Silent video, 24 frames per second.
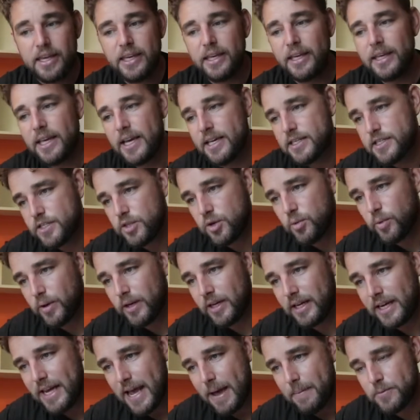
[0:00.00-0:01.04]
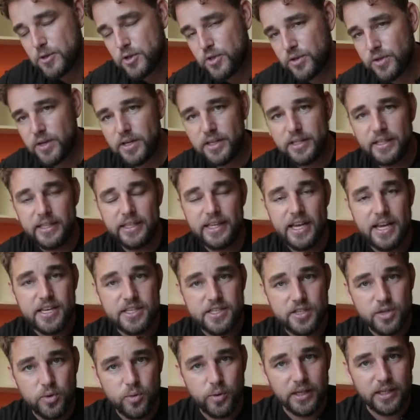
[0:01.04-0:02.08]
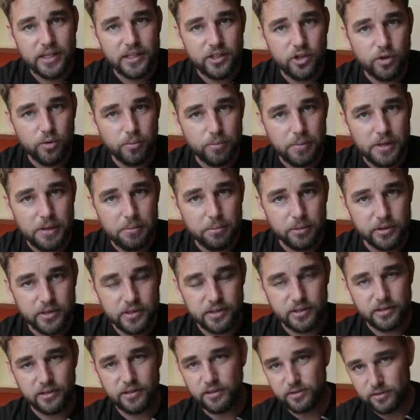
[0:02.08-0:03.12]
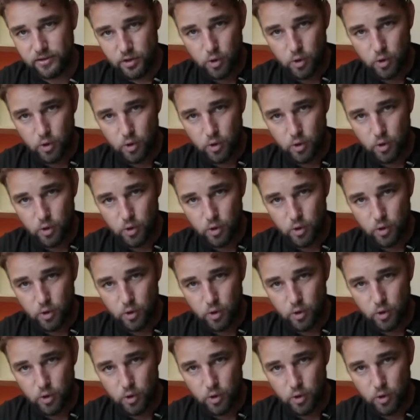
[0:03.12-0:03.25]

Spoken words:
Yes, you want to capture it. Yes, you want your people,